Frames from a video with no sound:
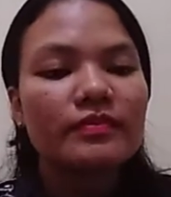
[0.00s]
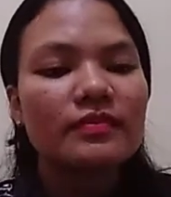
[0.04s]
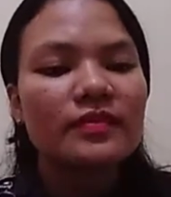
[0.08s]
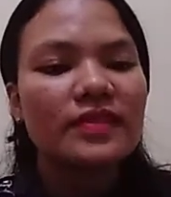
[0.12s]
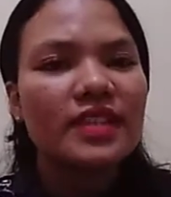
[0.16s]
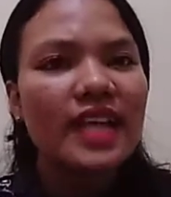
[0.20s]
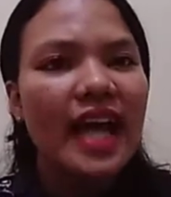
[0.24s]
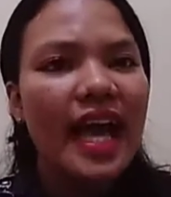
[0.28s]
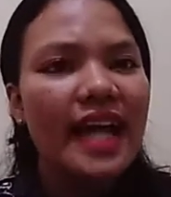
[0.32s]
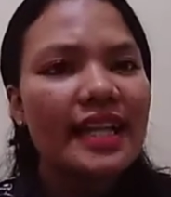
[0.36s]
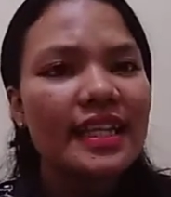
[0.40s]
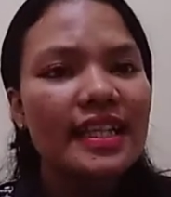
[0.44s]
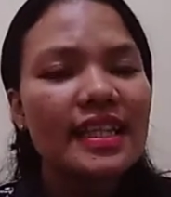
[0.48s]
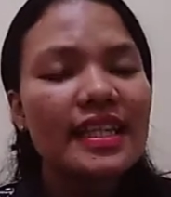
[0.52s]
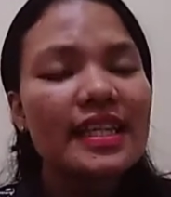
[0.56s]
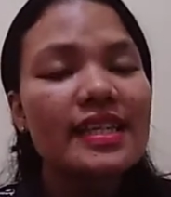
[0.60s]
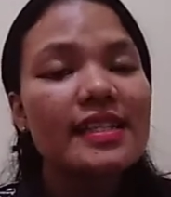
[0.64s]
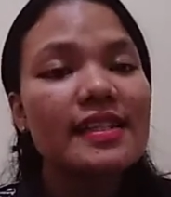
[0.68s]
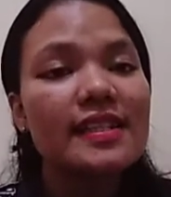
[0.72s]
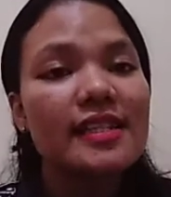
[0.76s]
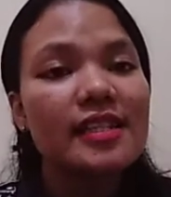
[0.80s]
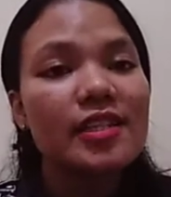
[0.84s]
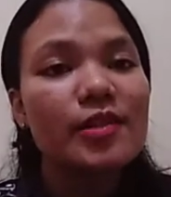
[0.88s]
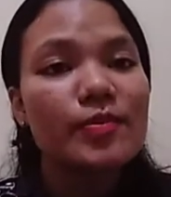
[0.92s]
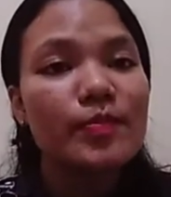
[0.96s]
The
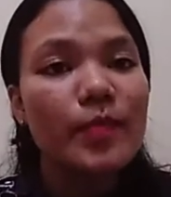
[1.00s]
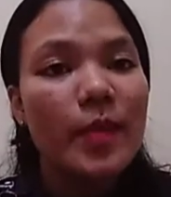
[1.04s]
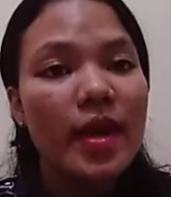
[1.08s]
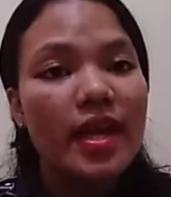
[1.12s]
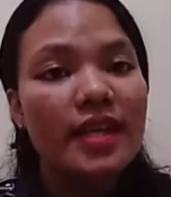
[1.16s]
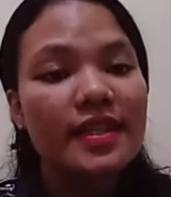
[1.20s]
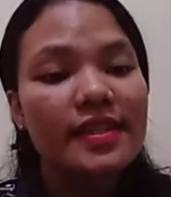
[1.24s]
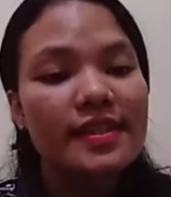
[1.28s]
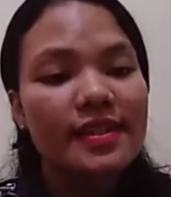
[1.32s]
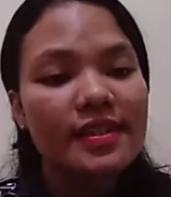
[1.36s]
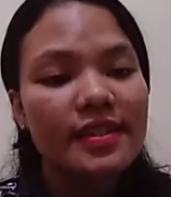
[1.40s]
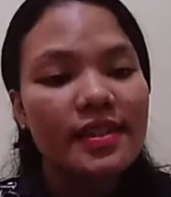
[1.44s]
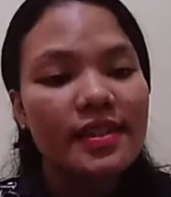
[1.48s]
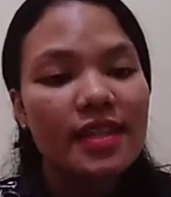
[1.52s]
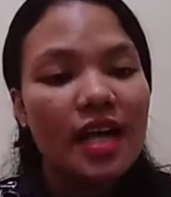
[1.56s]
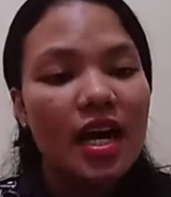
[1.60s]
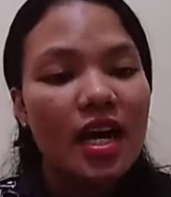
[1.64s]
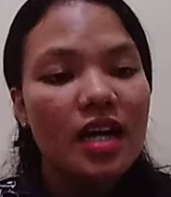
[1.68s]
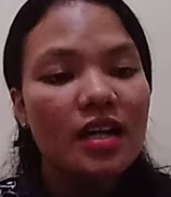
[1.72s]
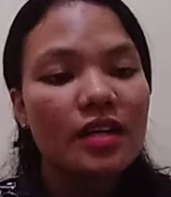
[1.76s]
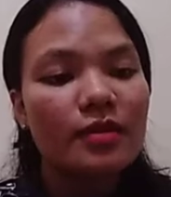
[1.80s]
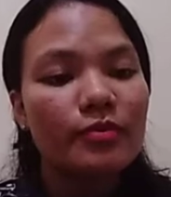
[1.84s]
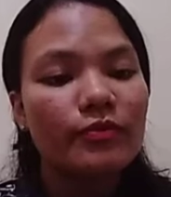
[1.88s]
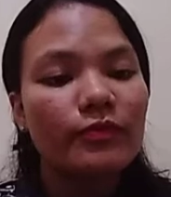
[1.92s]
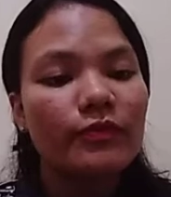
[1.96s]
analysis may
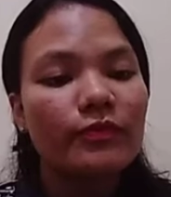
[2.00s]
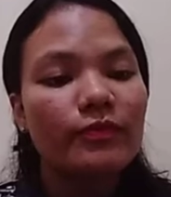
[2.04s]
start